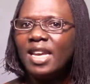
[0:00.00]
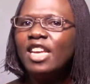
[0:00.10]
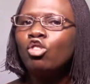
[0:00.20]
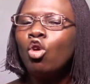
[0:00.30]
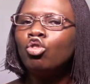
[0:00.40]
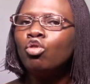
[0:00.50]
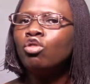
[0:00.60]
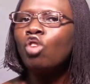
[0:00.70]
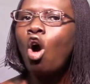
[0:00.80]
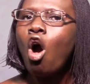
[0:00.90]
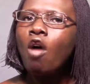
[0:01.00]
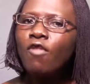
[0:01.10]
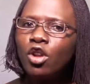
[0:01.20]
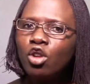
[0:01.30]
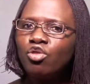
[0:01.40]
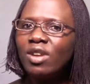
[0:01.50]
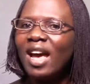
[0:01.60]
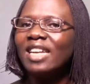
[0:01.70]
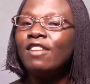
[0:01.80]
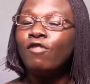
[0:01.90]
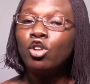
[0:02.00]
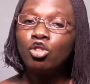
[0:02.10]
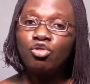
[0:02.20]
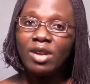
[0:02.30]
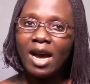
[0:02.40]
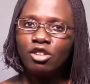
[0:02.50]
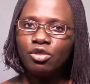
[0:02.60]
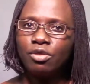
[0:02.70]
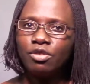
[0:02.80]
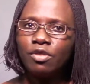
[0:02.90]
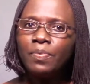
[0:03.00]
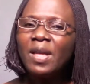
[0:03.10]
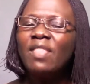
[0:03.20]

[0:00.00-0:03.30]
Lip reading: It controls all voluntary and involuntary actions.